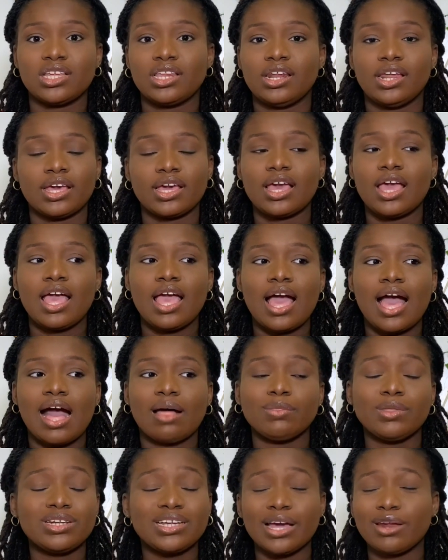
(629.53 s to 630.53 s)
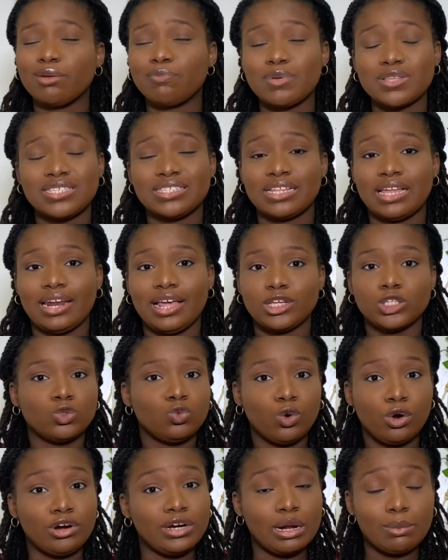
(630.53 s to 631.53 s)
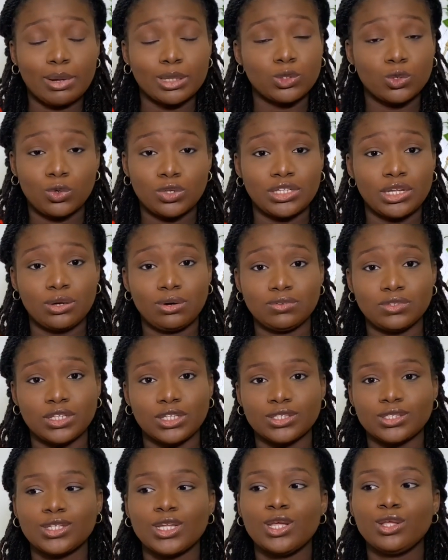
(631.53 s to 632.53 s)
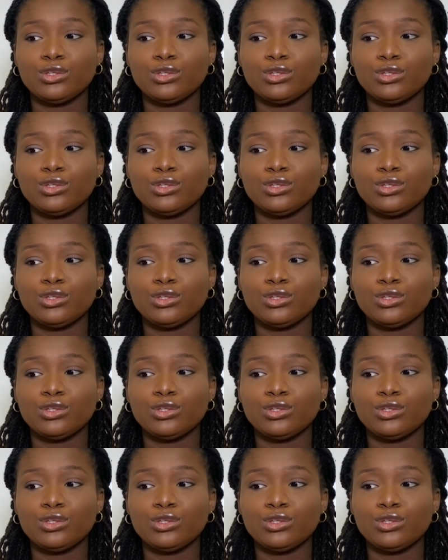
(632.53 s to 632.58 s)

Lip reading: Like, I'm not the kind of person that likes worrying about all those kind of things.